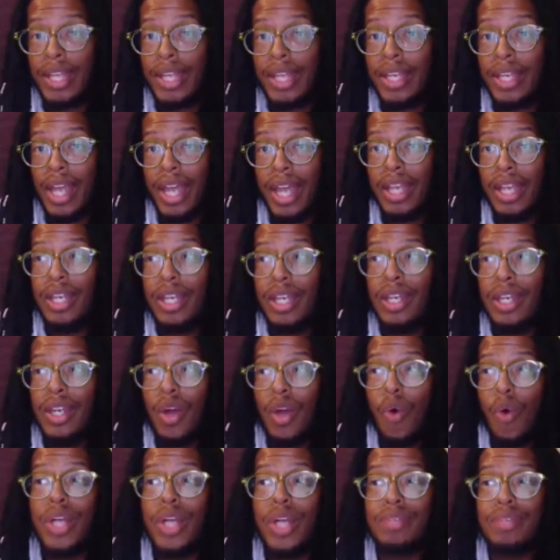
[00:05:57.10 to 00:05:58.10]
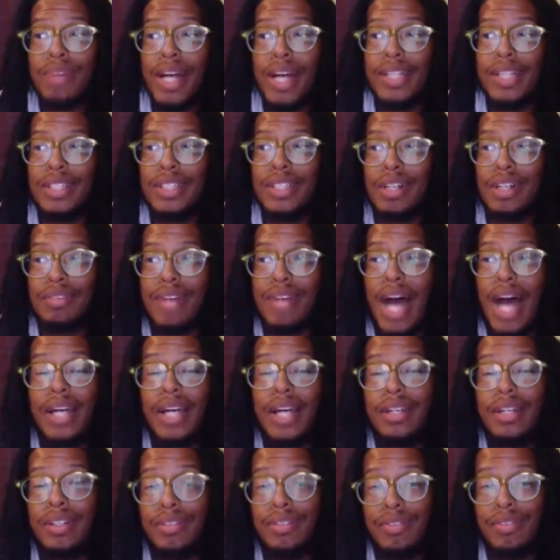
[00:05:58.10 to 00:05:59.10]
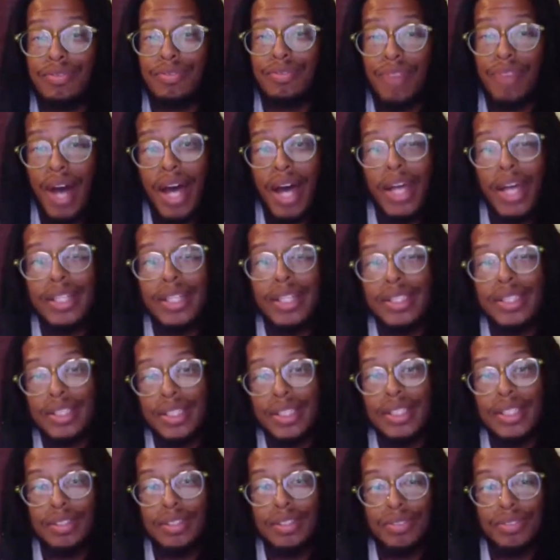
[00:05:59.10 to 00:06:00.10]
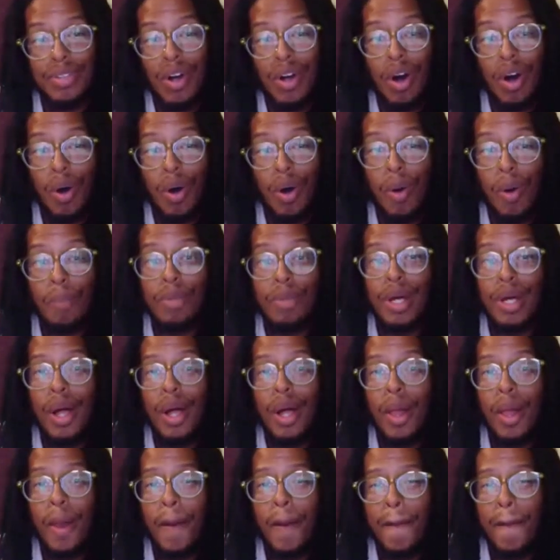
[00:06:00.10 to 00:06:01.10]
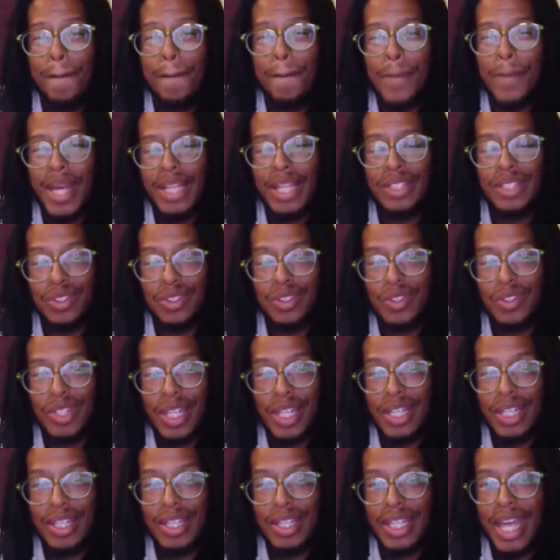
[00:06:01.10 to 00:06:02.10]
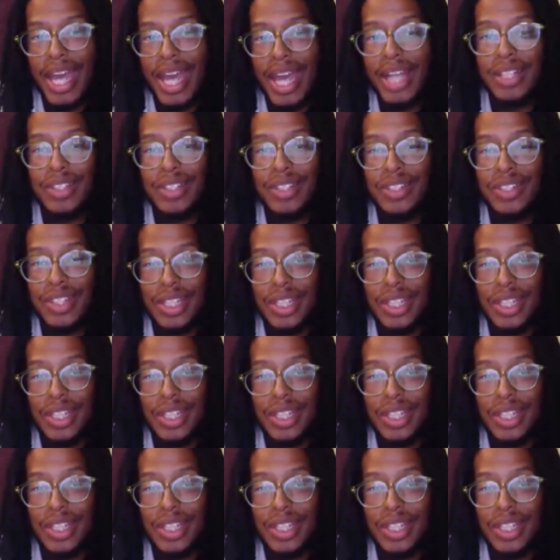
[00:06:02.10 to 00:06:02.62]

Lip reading: in knowing myself, I can find a sense of calm based on the answer to